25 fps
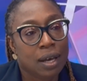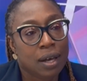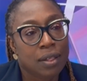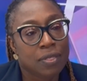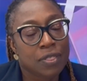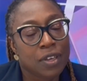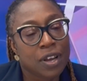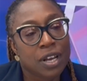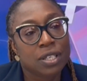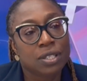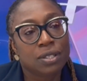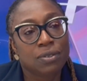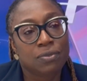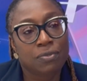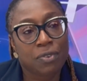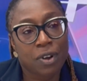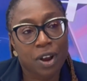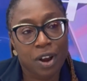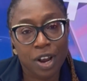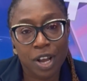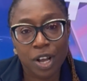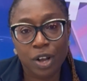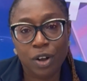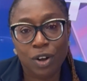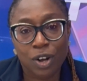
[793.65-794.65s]
There's
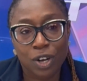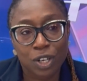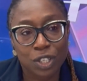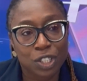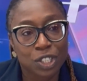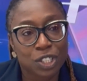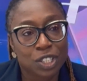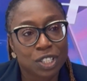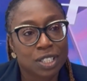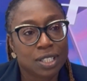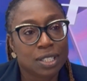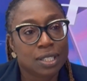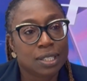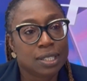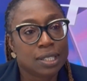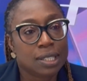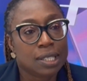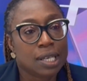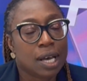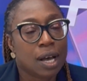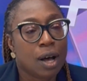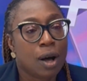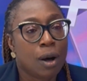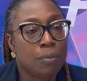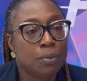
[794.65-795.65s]
very cautious
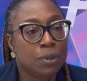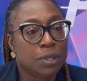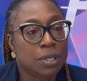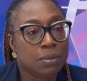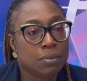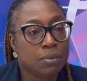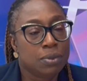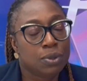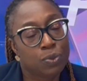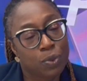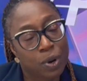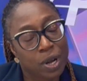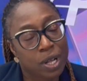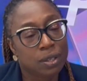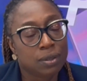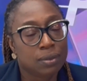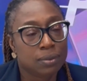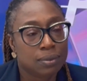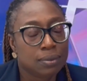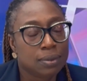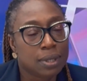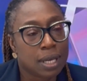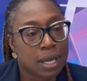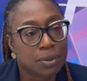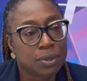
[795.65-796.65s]

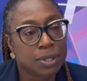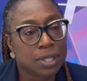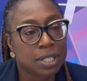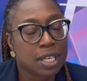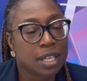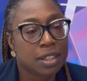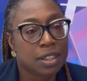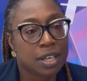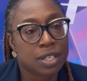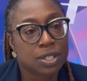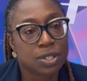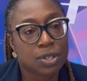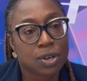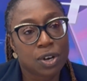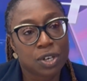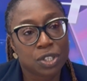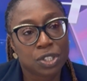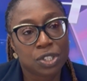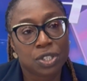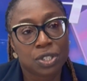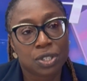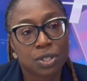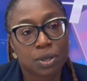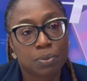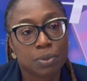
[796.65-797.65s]
I would say there's
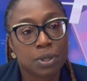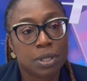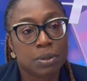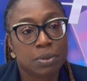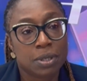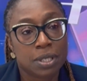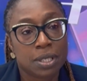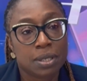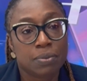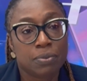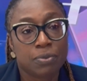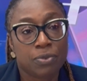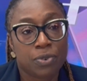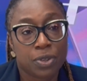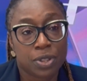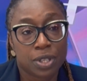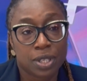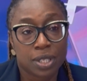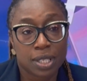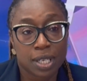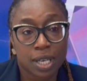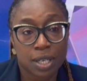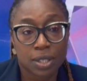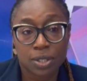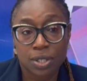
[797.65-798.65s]
cautious optimism for the
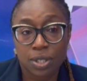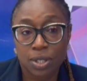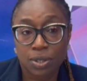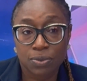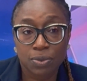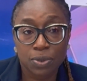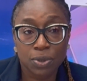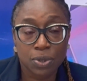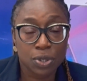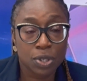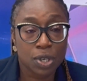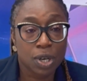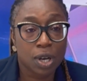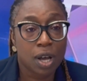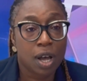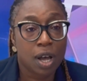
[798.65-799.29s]
sector's future.